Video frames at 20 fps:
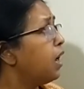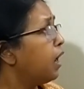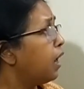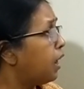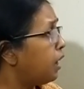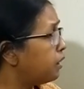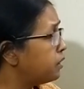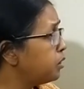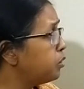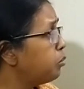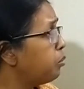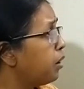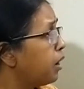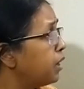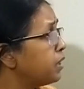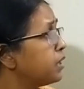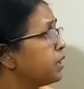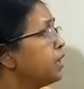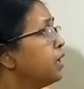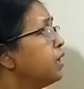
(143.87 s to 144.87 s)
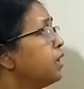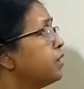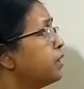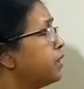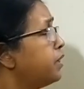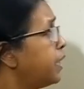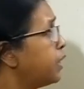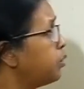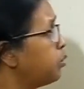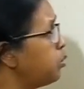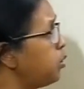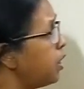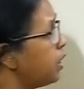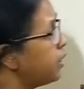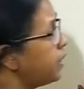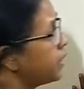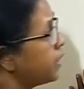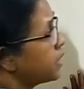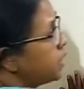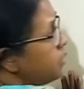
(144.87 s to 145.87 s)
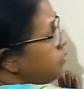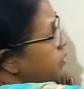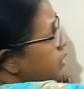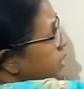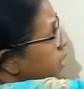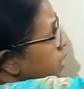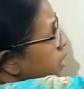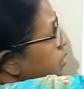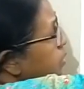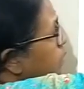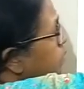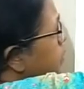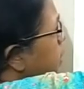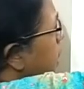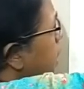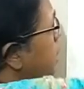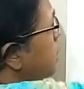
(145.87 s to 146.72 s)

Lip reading: Otherwise, the regular activities of the